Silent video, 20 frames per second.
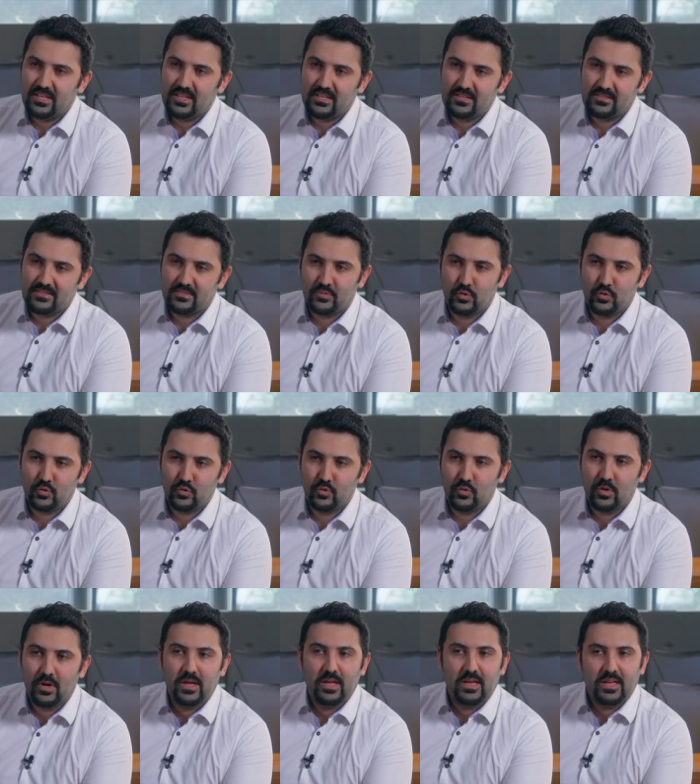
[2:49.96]
is
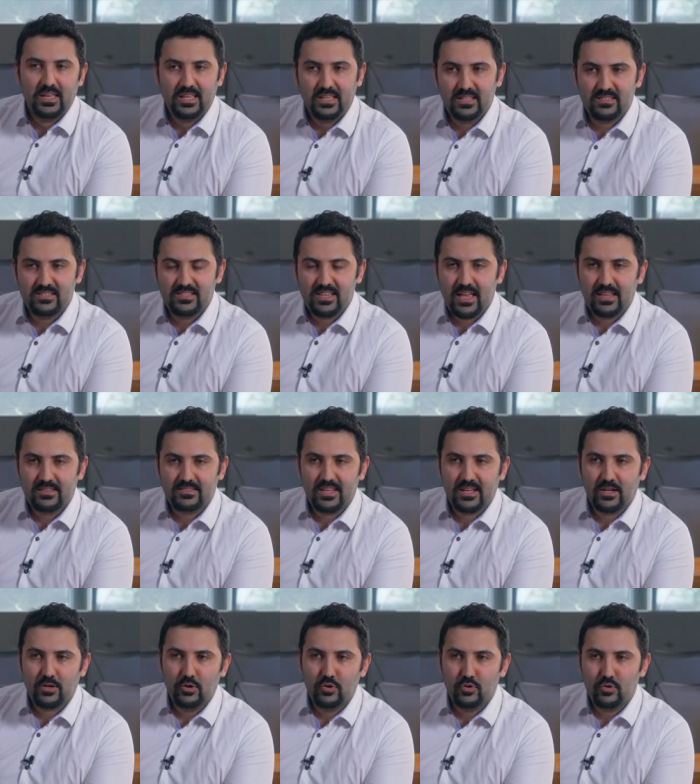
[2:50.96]
to instead
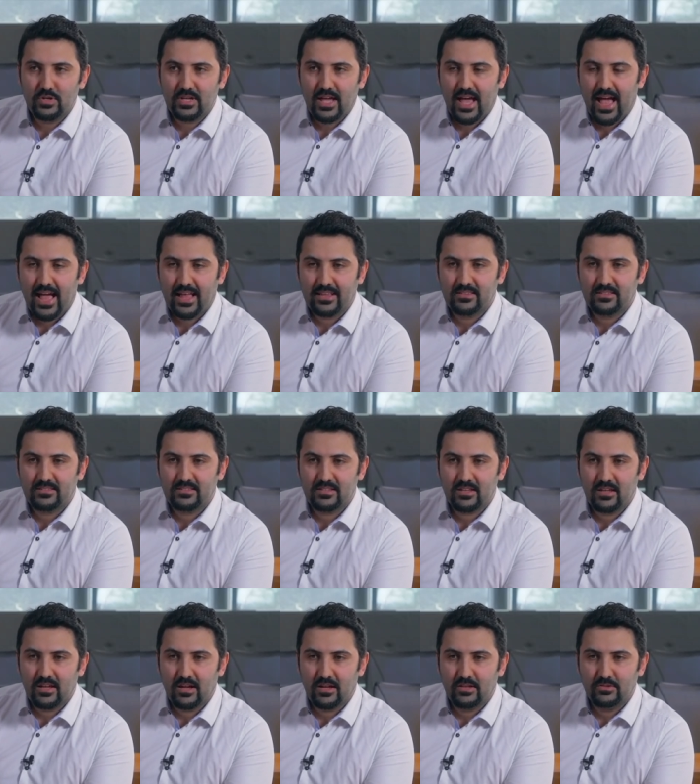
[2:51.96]
take a look at
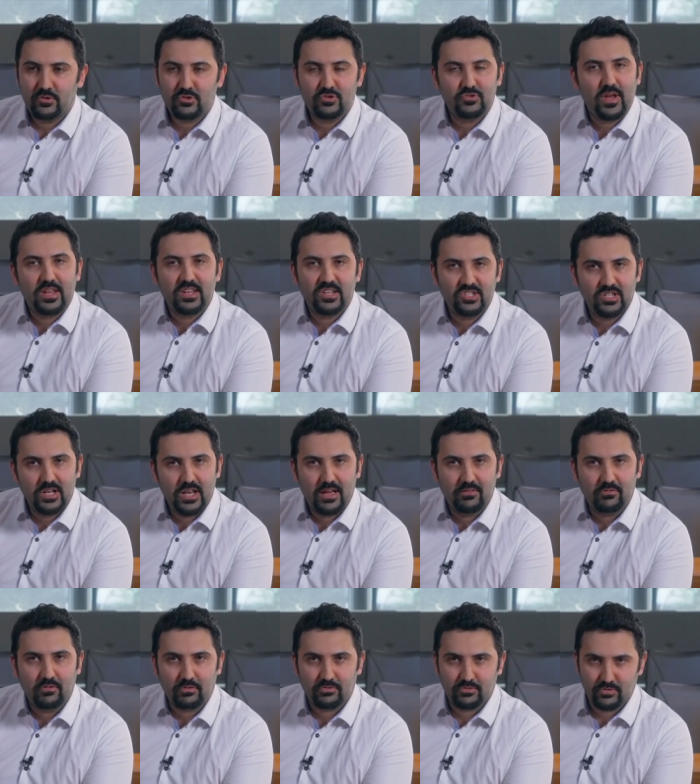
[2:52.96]
uh, the strategy
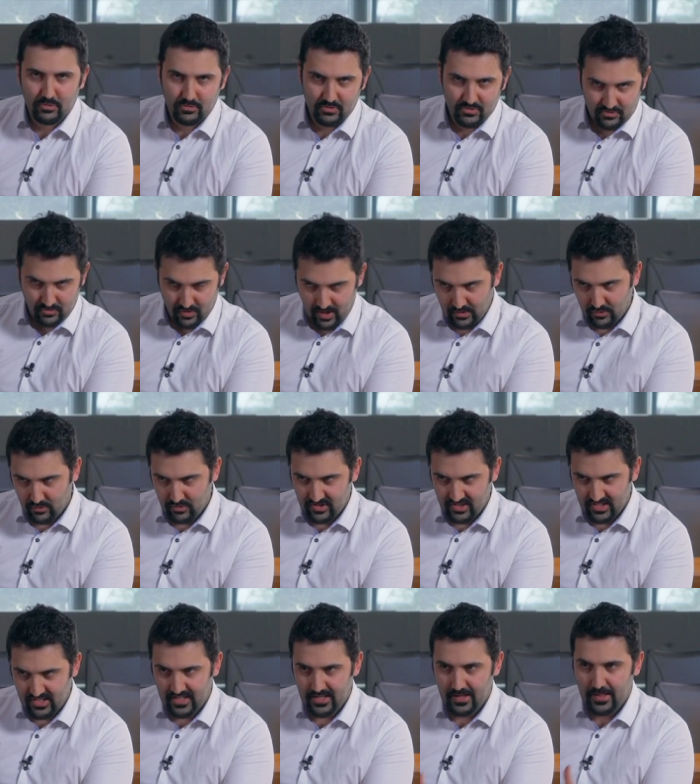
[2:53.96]
level. So try to
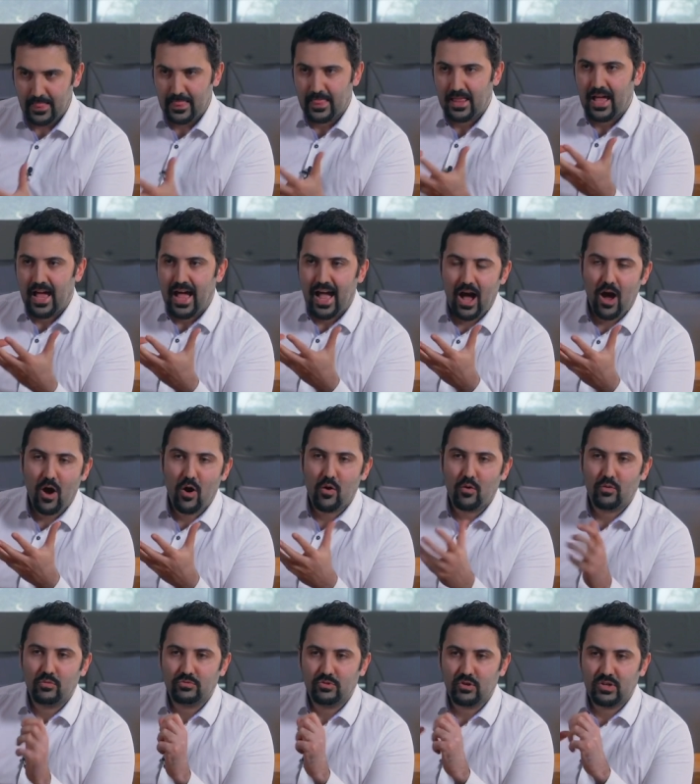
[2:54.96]
see
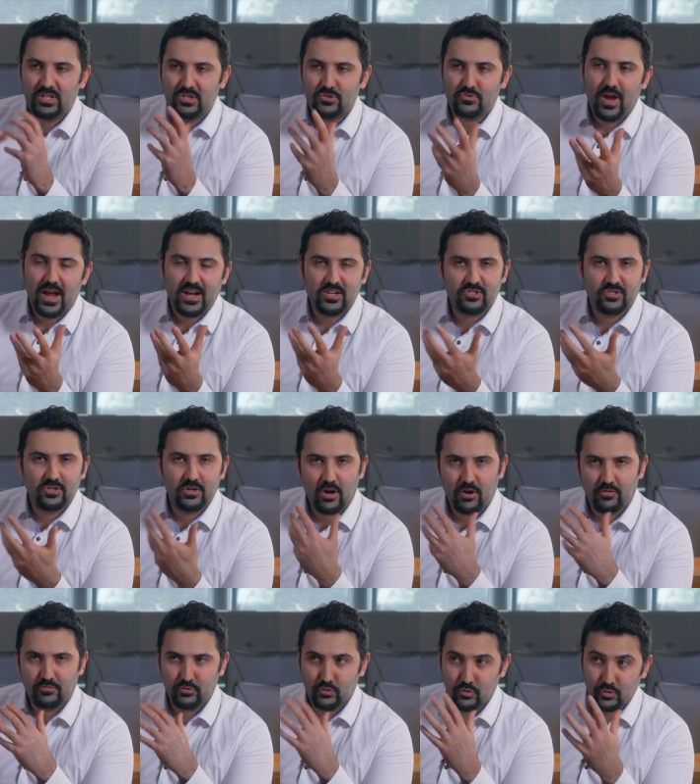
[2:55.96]
how the interaction
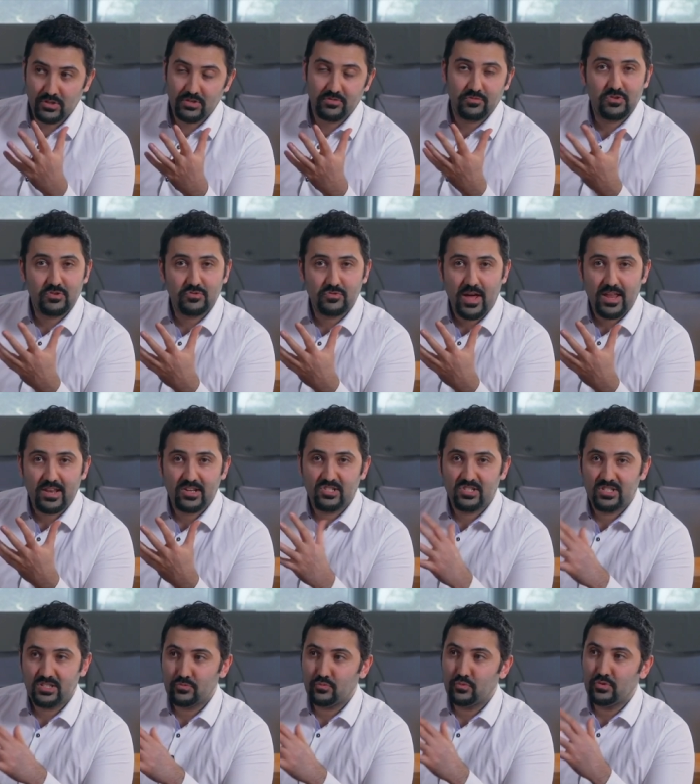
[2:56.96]
of two different
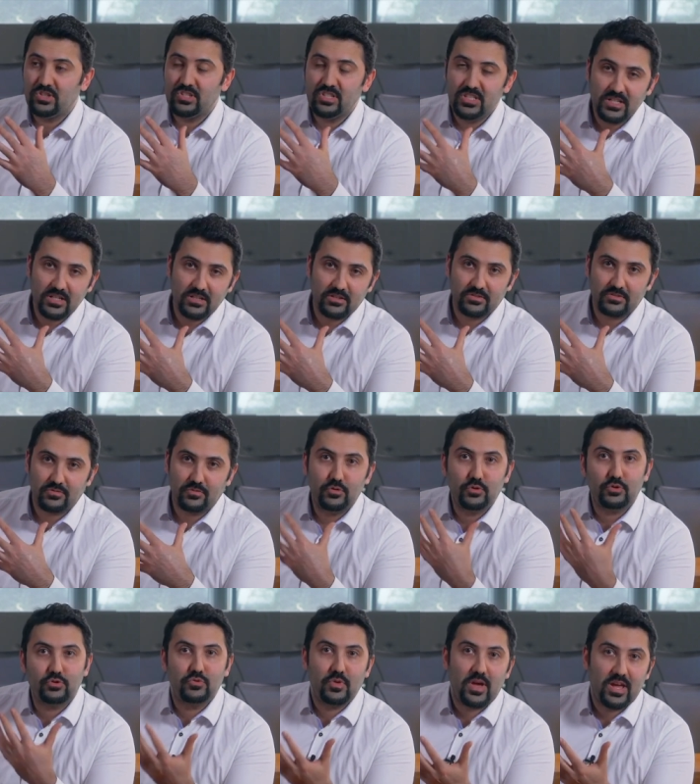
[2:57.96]
strategies would yield
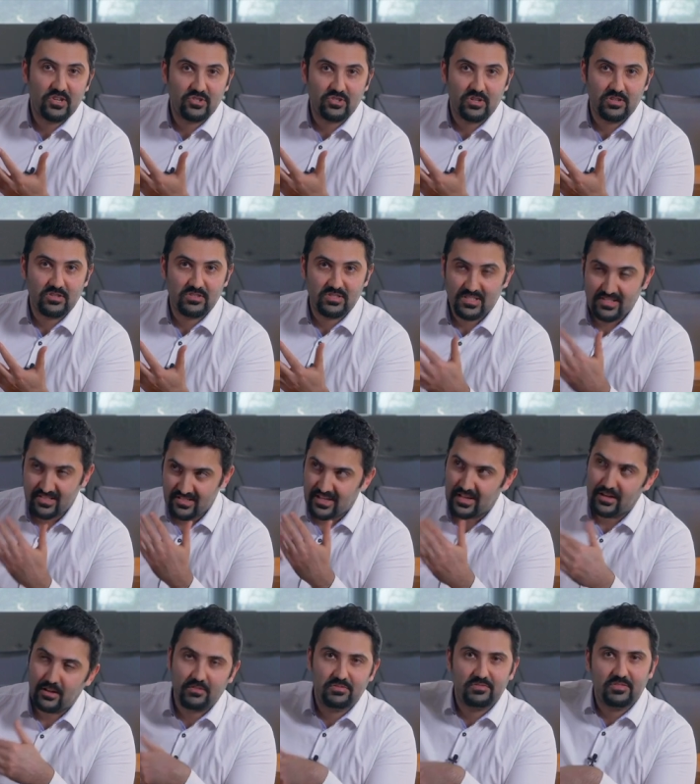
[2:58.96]
fluctuations
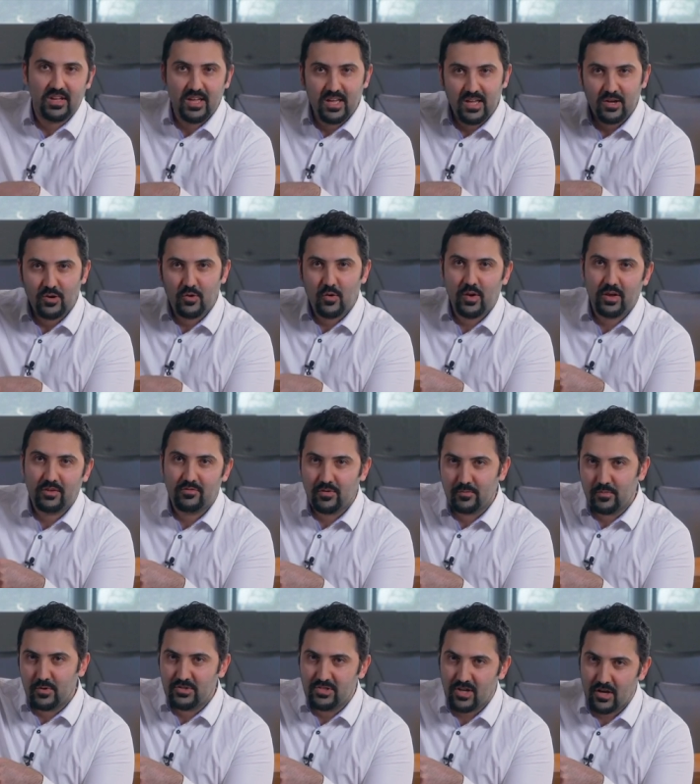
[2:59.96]
instead of going
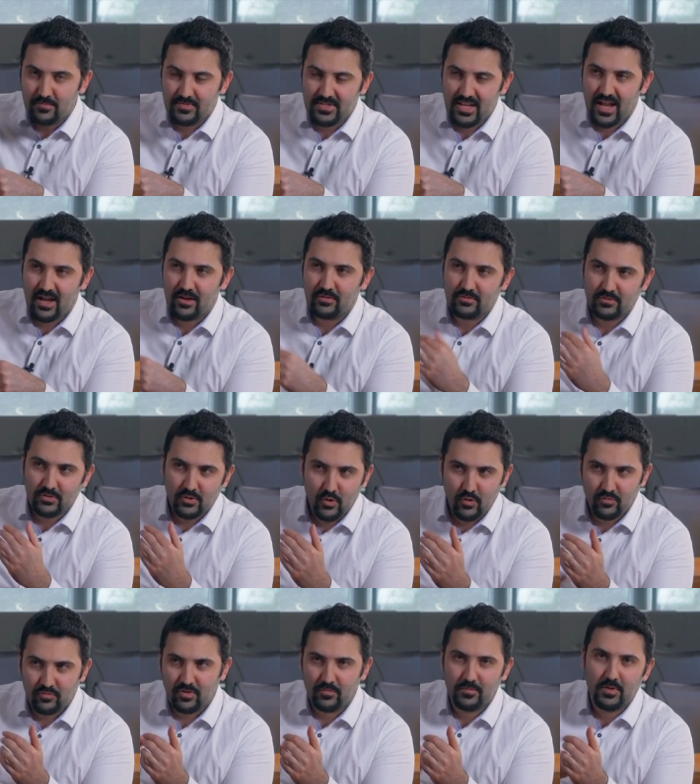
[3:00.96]
from the top down,
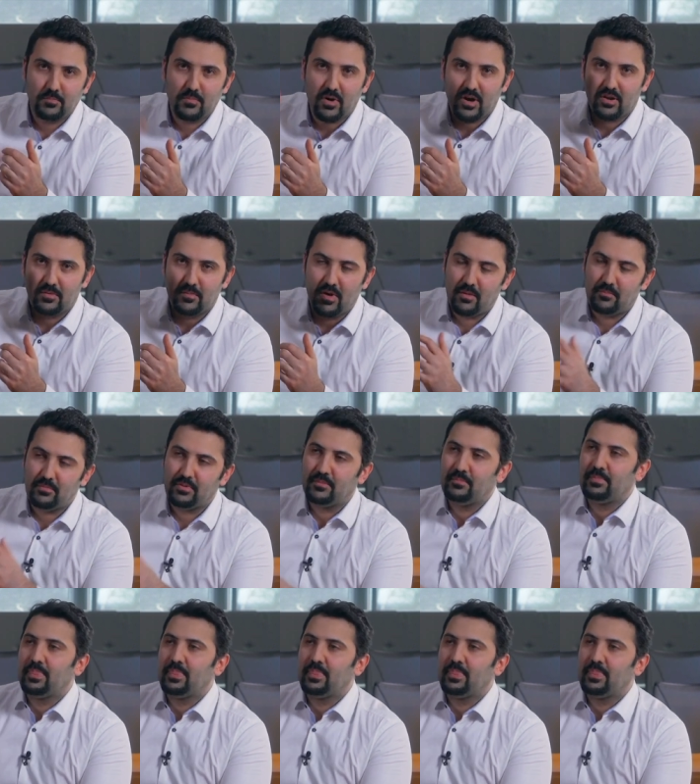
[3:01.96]
go from the bottom up.